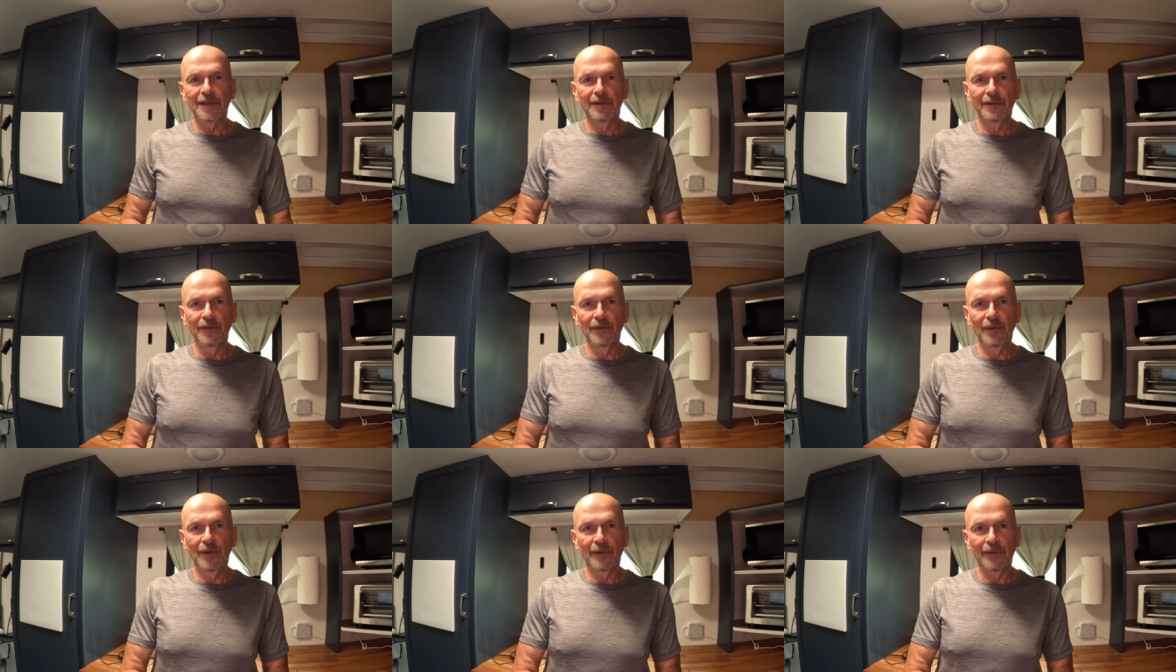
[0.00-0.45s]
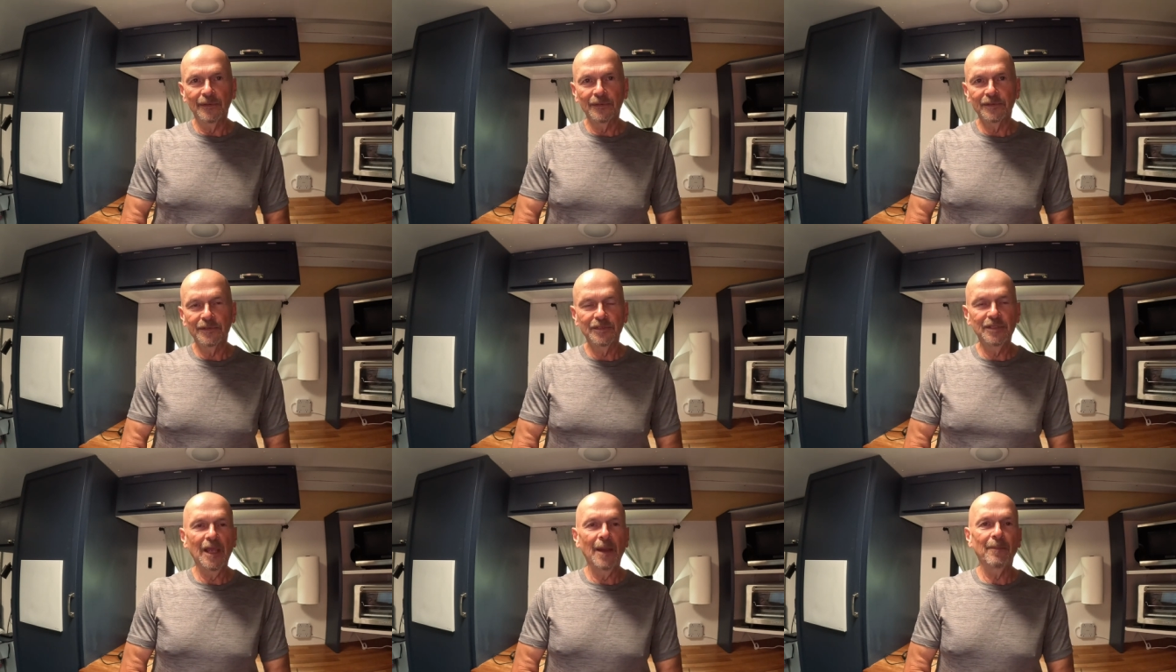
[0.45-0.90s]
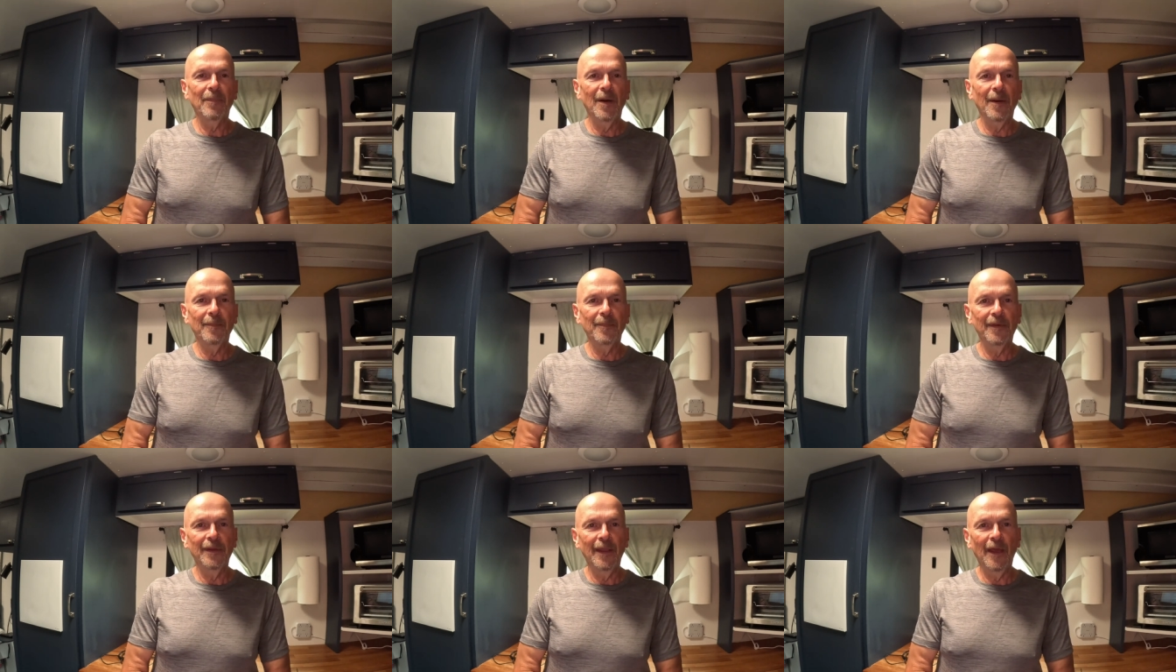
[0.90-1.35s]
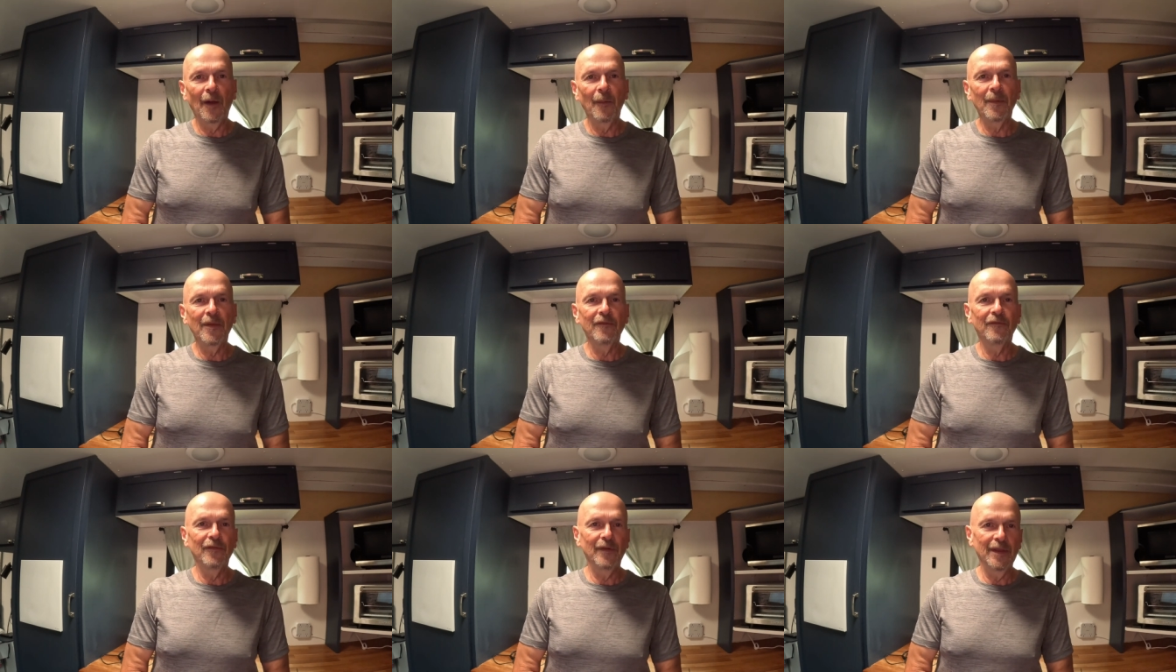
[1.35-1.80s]
who will step up and
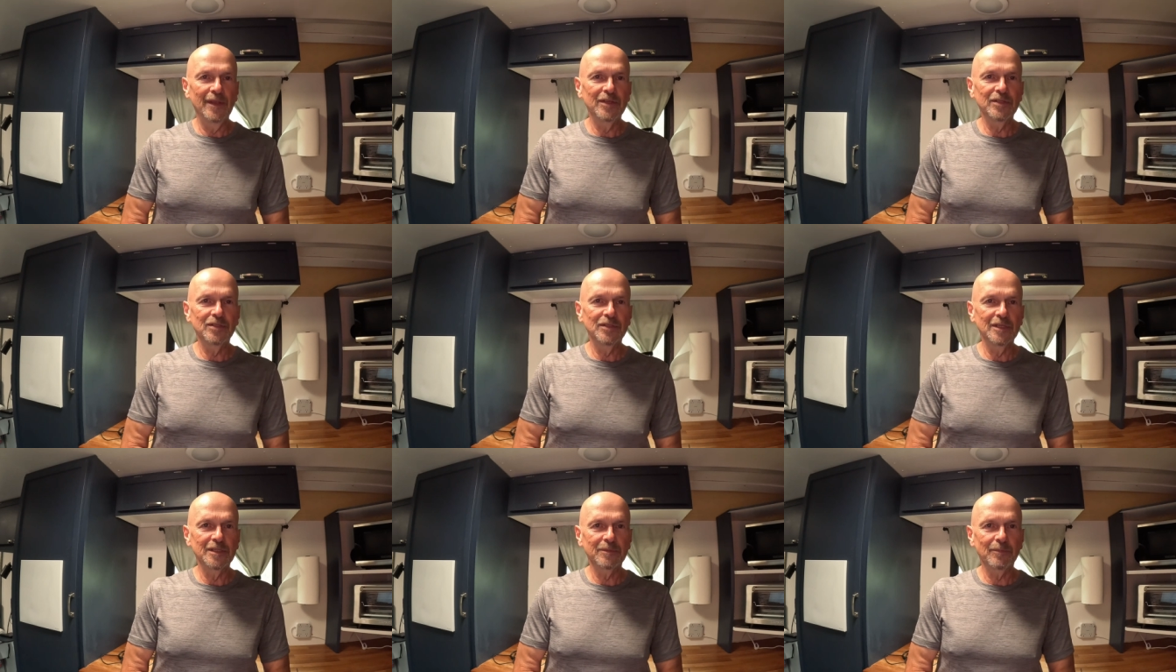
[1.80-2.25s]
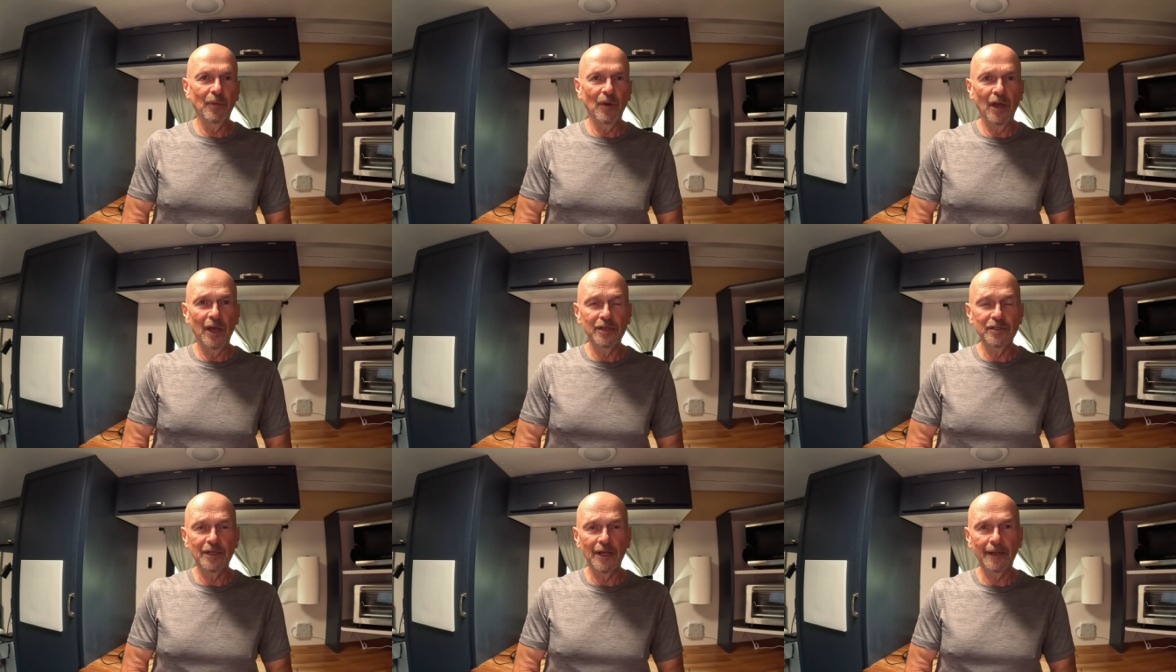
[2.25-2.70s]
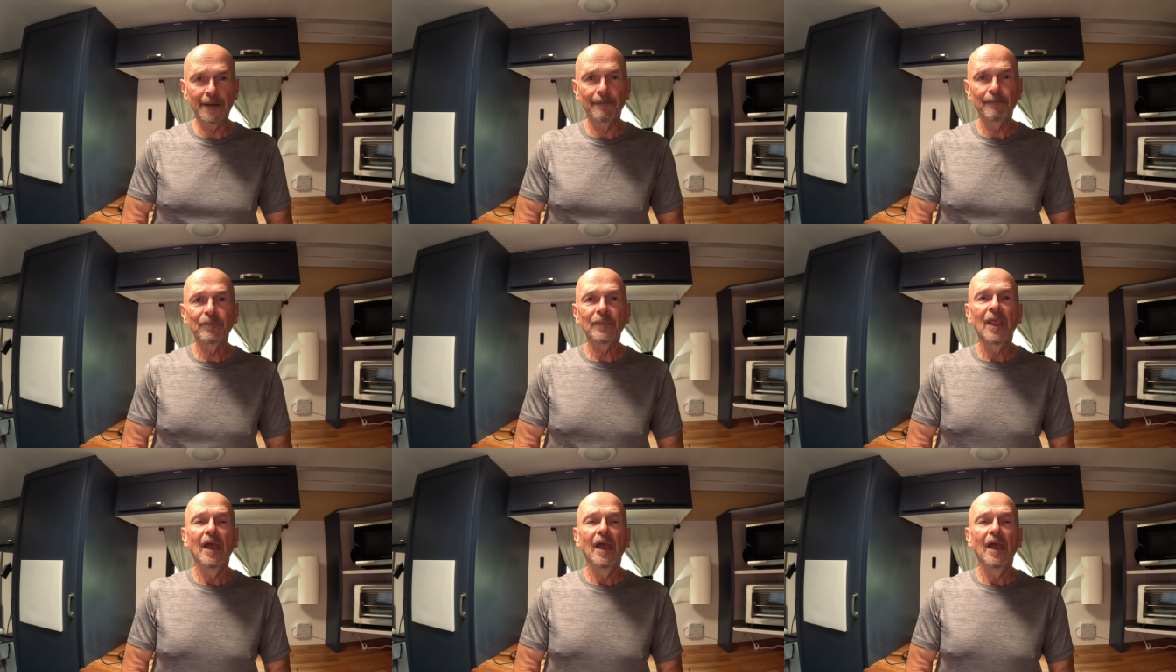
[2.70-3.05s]
help me finish this project?